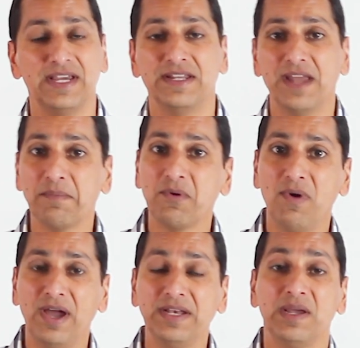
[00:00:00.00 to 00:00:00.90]
Number
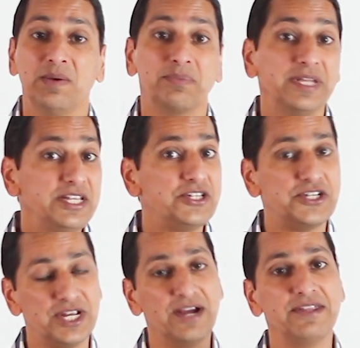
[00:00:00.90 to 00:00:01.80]
one, please
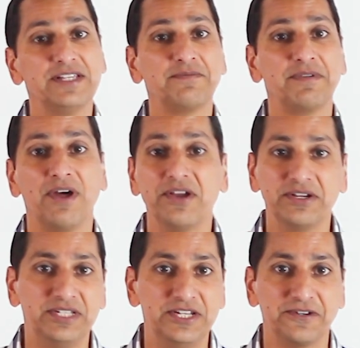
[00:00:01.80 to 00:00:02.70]
share this with all your
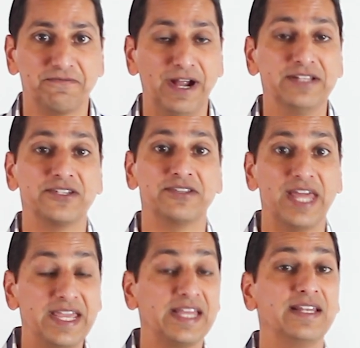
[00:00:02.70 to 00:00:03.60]
teacher friends so
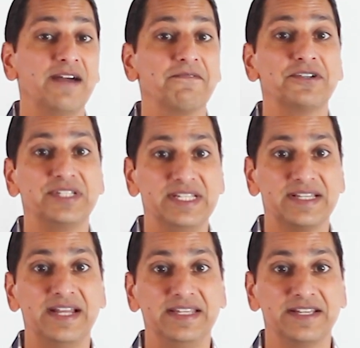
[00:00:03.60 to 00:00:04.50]
they can leverage these
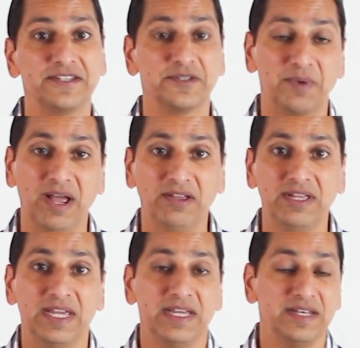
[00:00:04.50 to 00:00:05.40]
ideas as well.
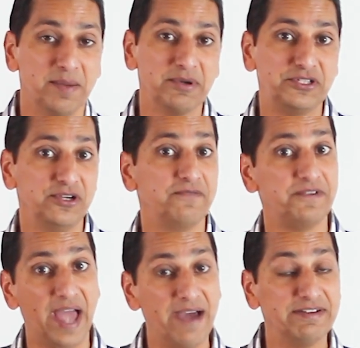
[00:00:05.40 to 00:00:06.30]
Number two, if
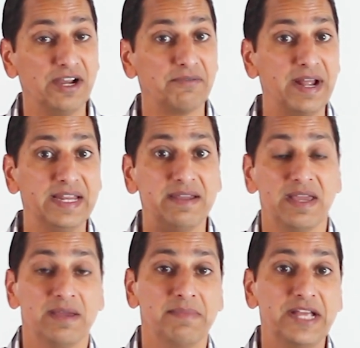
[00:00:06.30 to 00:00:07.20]
you haven't already,
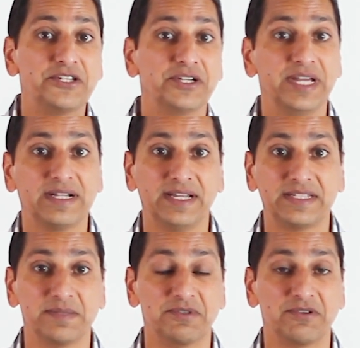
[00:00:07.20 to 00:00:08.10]
make sure you click
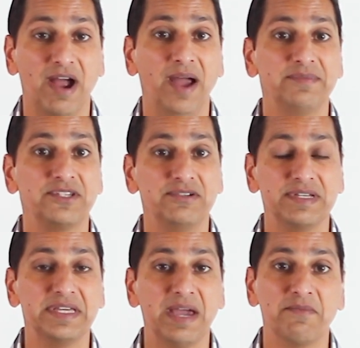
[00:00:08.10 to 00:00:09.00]
subscribe so you
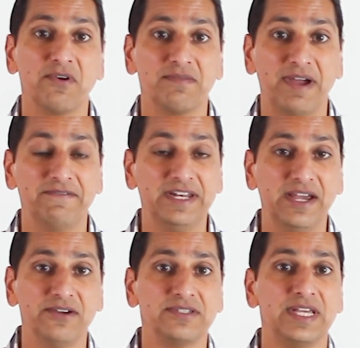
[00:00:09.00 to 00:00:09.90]
can get more of my
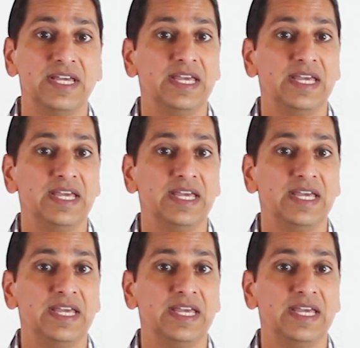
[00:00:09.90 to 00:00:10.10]
videos.